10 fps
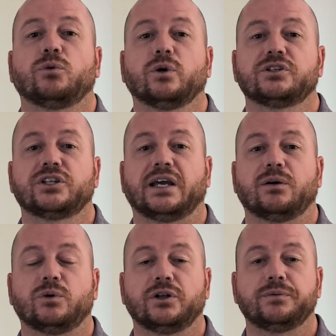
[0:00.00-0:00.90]
forward to
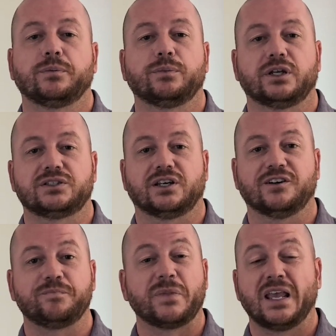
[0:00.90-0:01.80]
that one. But
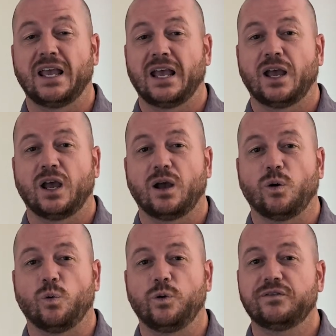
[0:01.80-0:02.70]

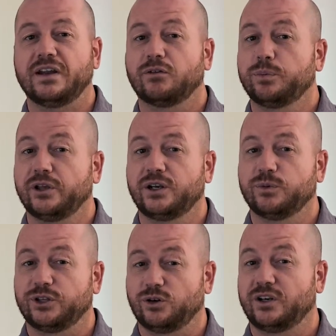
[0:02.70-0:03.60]
we've never played
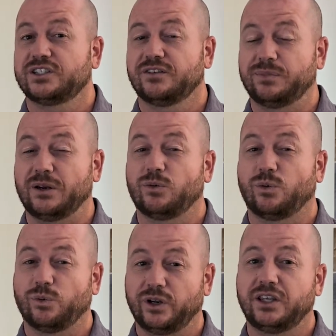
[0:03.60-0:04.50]
it when the greens have been
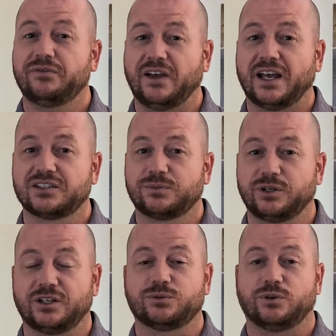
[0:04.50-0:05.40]
really fast,
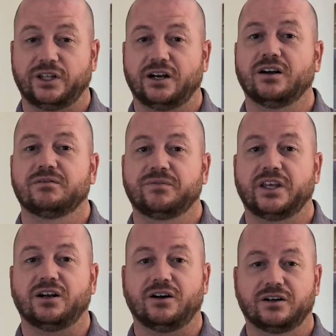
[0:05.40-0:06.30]
because we're there
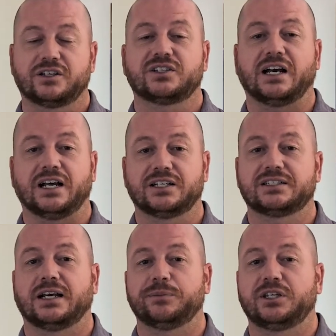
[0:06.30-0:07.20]
in August,
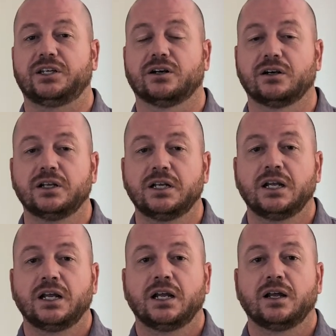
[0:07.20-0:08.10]
hottest time of the year.
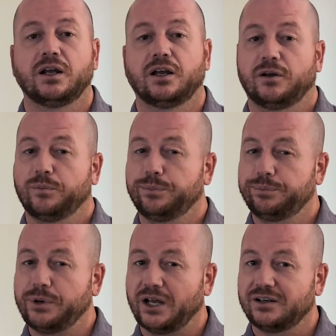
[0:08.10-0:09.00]

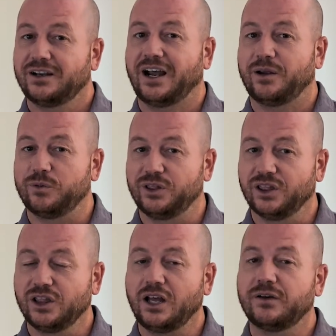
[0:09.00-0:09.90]
But I
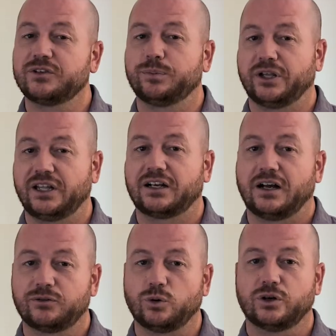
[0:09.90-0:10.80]
would love to play that
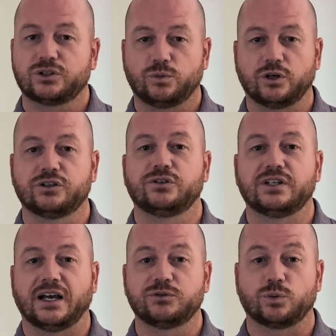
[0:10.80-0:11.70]
golf course 1 or 2
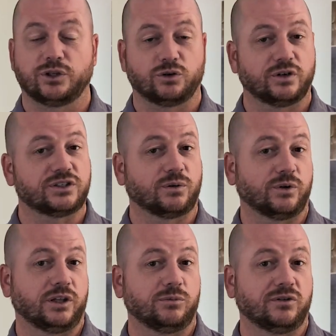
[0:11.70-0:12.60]
times when the greens are
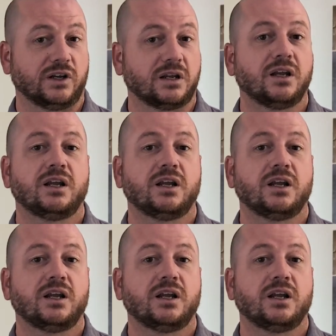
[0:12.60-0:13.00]
really moving,